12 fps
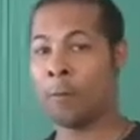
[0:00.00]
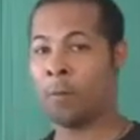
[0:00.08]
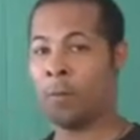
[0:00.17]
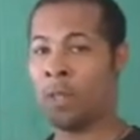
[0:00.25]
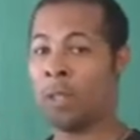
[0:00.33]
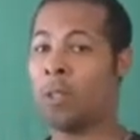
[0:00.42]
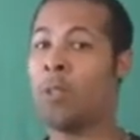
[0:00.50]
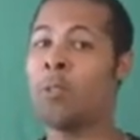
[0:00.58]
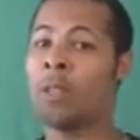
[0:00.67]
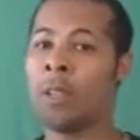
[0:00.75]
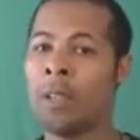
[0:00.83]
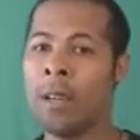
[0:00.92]
since you
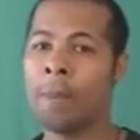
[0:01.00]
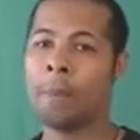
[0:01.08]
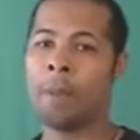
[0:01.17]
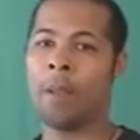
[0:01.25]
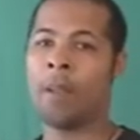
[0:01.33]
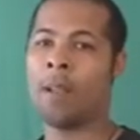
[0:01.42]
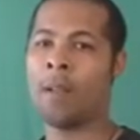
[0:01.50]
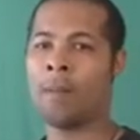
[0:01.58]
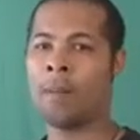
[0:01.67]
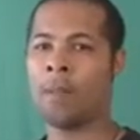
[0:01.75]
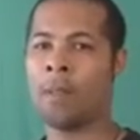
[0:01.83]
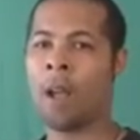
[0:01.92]
skipped
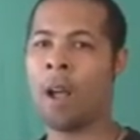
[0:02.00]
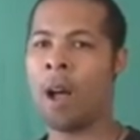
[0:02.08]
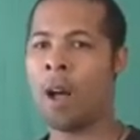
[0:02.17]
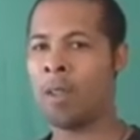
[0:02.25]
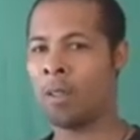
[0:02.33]
all